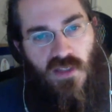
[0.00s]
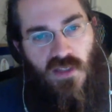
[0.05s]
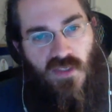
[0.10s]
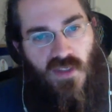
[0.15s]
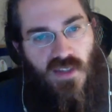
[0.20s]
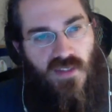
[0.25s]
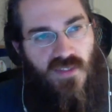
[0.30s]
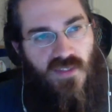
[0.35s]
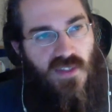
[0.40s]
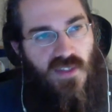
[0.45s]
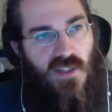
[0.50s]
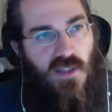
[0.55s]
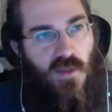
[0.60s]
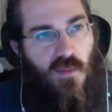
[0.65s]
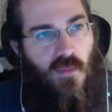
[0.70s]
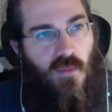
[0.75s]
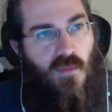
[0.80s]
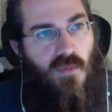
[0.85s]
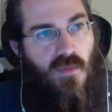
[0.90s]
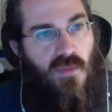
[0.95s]
Thanks to
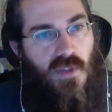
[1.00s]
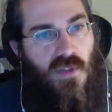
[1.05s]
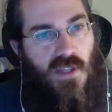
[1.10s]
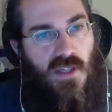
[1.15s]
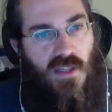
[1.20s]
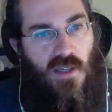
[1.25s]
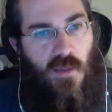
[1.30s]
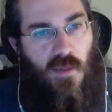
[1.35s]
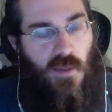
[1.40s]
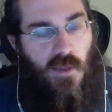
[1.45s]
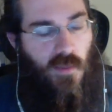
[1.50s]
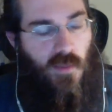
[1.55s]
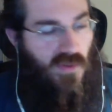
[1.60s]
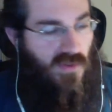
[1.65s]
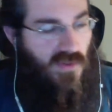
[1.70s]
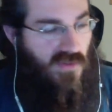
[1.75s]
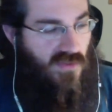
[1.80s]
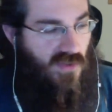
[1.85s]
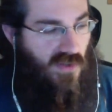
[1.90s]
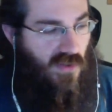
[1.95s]
him, like I'm able to
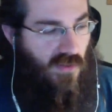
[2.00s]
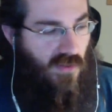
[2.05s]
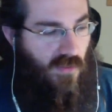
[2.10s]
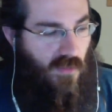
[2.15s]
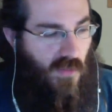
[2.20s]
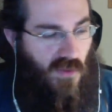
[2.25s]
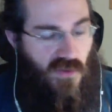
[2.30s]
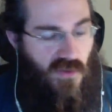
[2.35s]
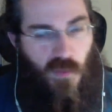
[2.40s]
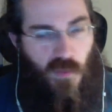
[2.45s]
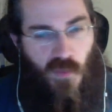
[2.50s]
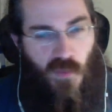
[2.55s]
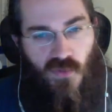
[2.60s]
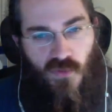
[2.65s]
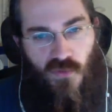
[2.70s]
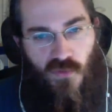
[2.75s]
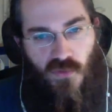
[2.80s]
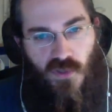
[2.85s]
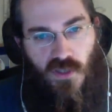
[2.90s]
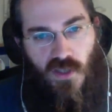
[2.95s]
start a
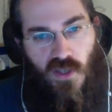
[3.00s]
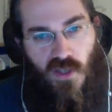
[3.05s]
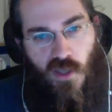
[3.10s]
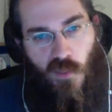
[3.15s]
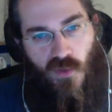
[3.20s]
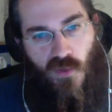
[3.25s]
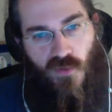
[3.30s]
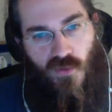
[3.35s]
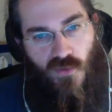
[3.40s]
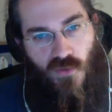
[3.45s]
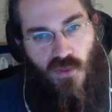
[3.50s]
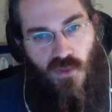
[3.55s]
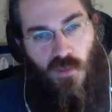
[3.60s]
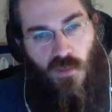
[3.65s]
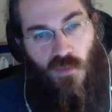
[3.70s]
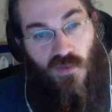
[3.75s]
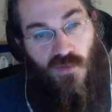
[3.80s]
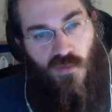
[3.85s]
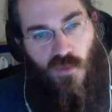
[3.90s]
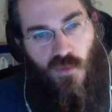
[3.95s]
lot more
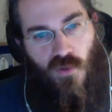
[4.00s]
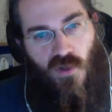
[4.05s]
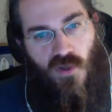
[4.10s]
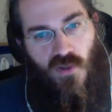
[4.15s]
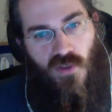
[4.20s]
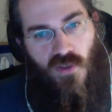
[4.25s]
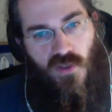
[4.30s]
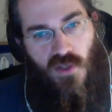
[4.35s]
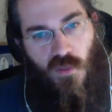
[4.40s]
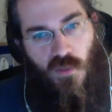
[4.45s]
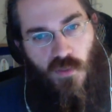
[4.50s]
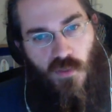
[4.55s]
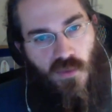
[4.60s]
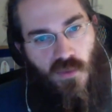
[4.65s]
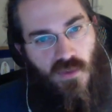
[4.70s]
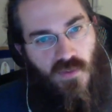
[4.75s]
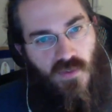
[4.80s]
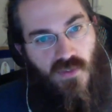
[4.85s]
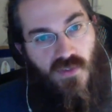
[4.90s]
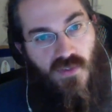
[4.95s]
streams of work than I was
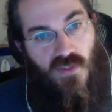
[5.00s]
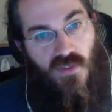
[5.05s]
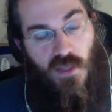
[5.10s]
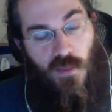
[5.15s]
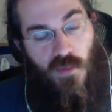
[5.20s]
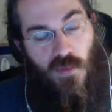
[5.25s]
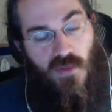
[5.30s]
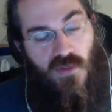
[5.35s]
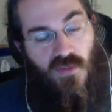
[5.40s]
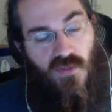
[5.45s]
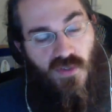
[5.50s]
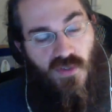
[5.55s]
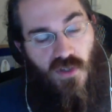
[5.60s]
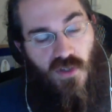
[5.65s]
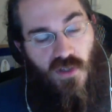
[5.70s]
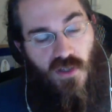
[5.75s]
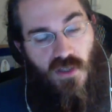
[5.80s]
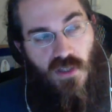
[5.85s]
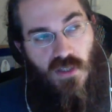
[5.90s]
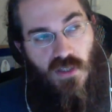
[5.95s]
previously able to
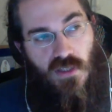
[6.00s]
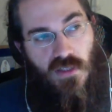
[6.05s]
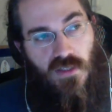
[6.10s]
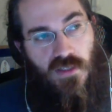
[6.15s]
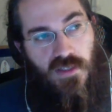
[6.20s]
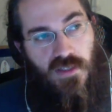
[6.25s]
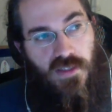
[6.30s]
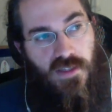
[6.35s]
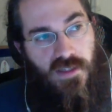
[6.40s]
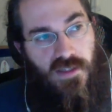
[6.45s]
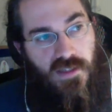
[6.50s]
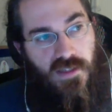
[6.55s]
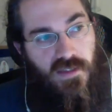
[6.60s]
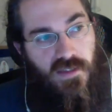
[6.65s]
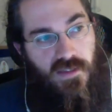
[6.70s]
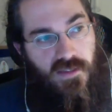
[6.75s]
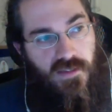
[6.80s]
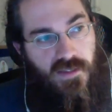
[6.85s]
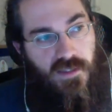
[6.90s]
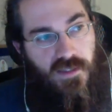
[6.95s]
start.
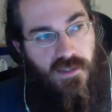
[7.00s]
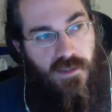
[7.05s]
And